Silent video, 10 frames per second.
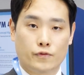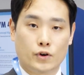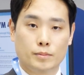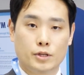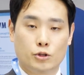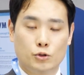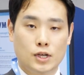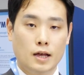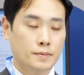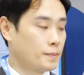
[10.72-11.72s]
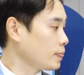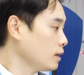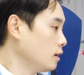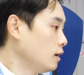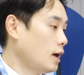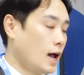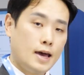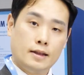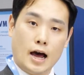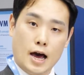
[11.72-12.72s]
from the Doosan,
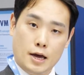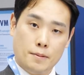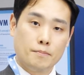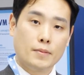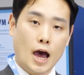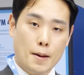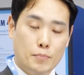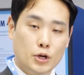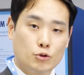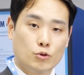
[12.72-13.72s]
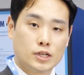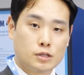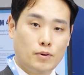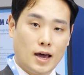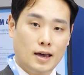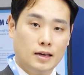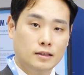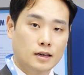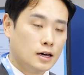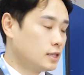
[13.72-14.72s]
and I am happy to explain
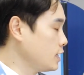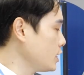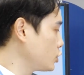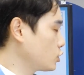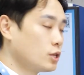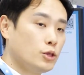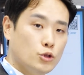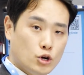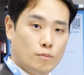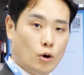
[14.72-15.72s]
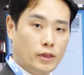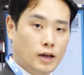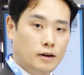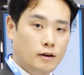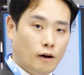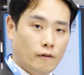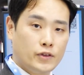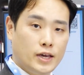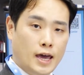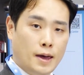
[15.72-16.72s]
this new model of
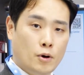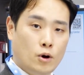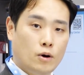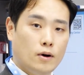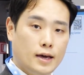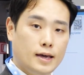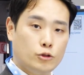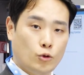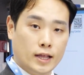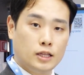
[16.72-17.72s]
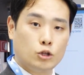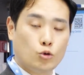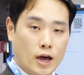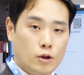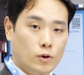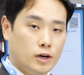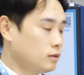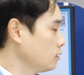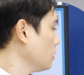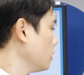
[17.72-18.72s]
the EMO 2021.
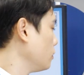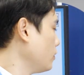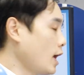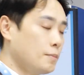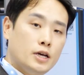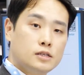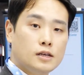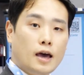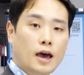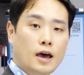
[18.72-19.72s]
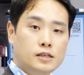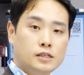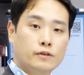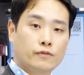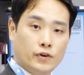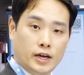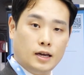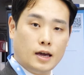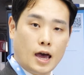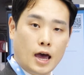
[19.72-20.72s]
Name is
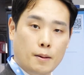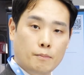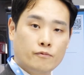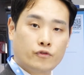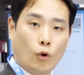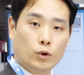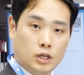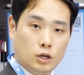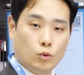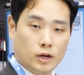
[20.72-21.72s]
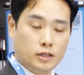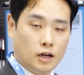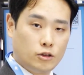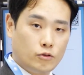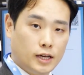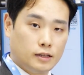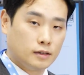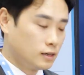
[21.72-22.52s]
SVM4100.